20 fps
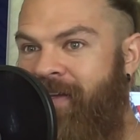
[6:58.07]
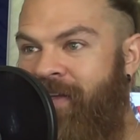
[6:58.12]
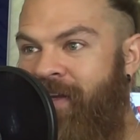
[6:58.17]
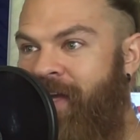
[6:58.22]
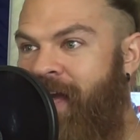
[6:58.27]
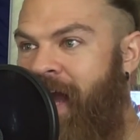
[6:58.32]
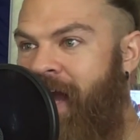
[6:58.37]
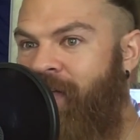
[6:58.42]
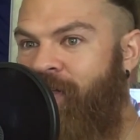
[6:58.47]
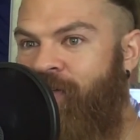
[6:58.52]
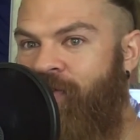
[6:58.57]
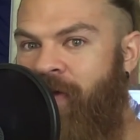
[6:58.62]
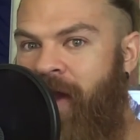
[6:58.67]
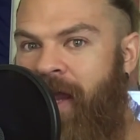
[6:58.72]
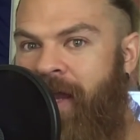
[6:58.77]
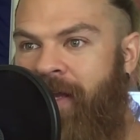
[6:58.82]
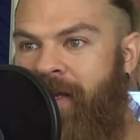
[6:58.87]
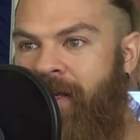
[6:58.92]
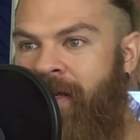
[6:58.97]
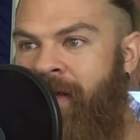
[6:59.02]
You can't
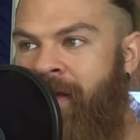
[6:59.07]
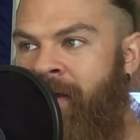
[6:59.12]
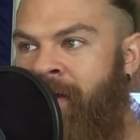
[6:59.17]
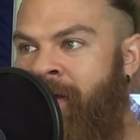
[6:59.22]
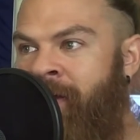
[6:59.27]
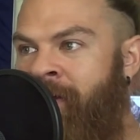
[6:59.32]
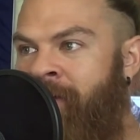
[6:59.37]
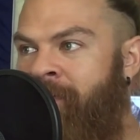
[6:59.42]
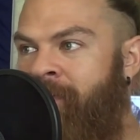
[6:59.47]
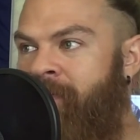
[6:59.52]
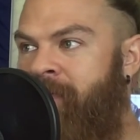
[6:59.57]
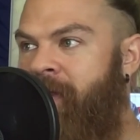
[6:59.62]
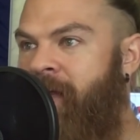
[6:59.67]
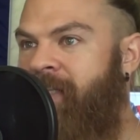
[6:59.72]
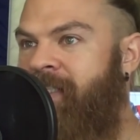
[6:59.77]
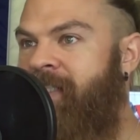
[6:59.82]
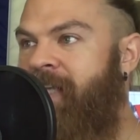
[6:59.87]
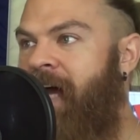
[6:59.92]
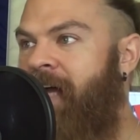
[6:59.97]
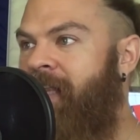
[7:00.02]
train.
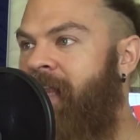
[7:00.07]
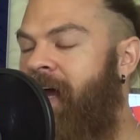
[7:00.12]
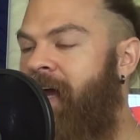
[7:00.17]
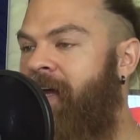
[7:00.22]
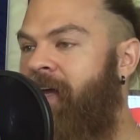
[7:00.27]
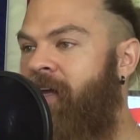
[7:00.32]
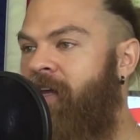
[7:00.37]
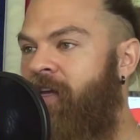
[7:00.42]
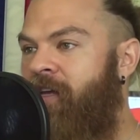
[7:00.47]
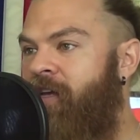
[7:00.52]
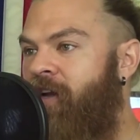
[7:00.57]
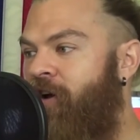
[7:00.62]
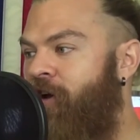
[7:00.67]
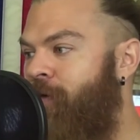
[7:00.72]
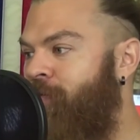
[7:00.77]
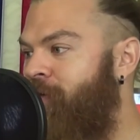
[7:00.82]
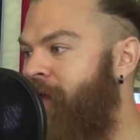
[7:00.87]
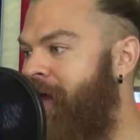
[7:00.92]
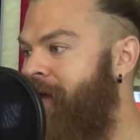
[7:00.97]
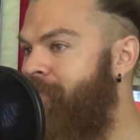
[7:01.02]
It's not like, you know,
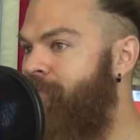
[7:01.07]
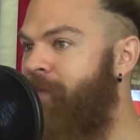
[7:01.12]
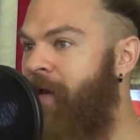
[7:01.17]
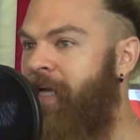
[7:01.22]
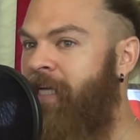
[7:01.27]
you're playing